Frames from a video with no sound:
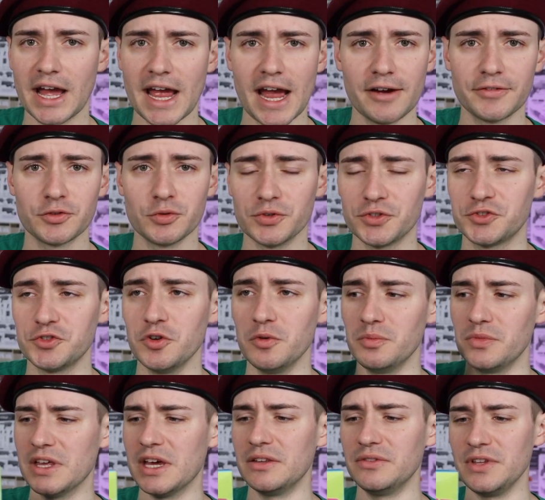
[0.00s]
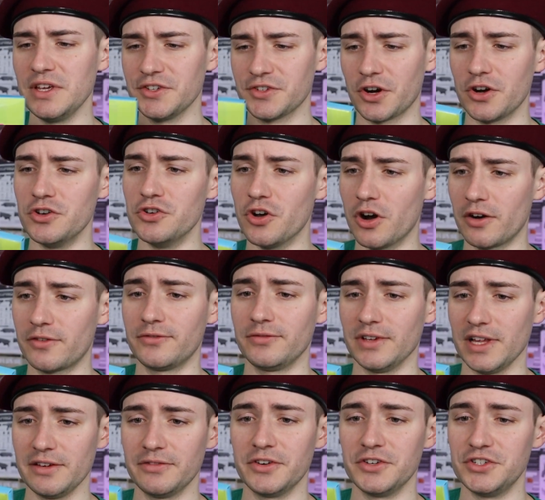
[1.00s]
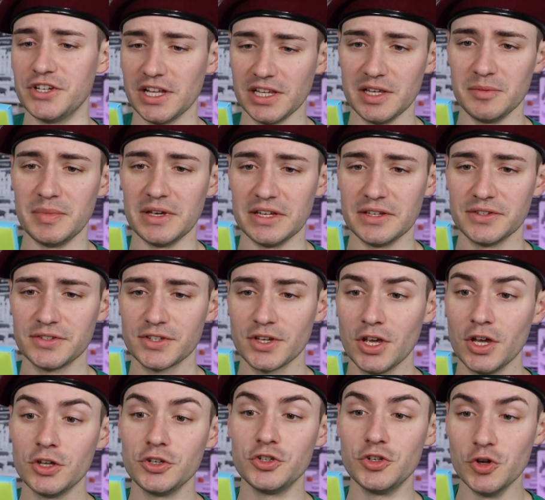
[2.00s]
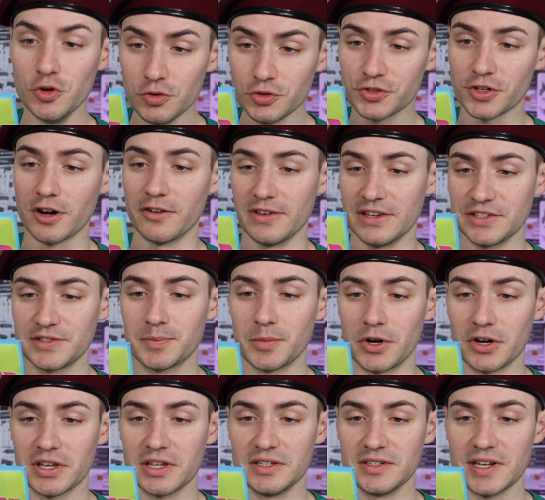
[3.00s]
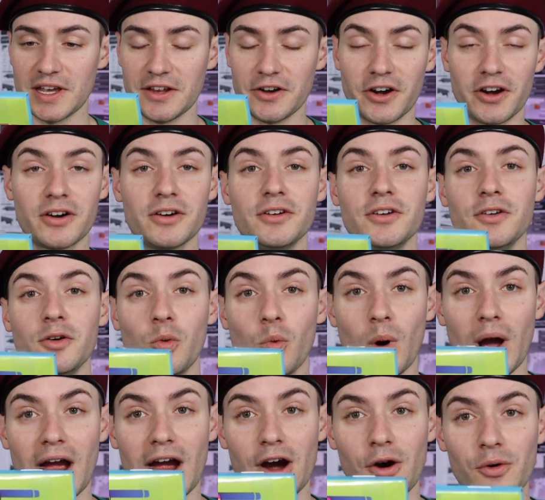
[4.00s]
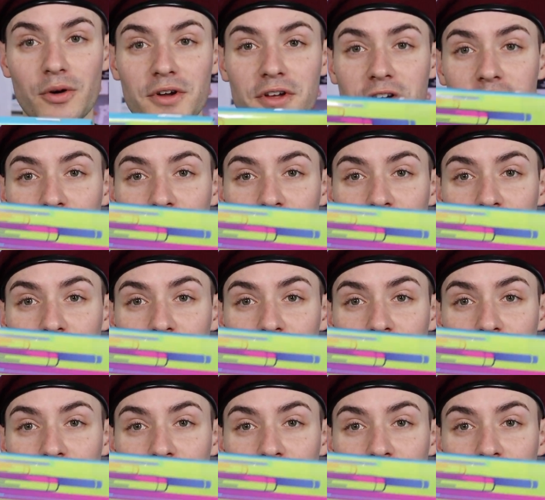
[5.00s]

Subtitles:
I have to assume then these are Nerf flavored jelly beans. 2 servings per container. Wow,